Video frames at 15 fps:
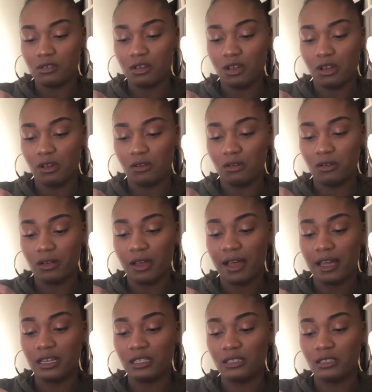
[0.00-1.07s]
Yeah,
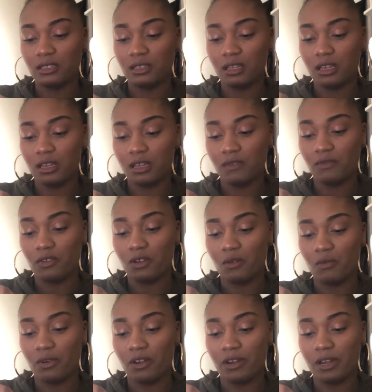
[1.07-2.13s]
honestly, if you
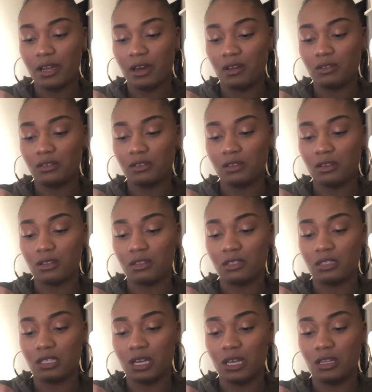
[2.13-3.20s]
don't wear nails on
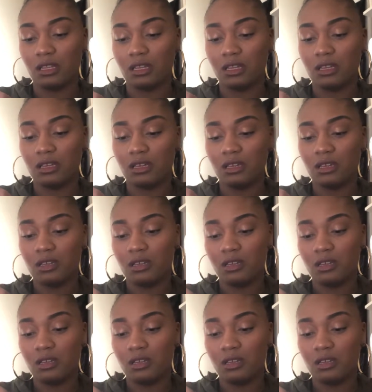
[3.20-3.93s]
the daily,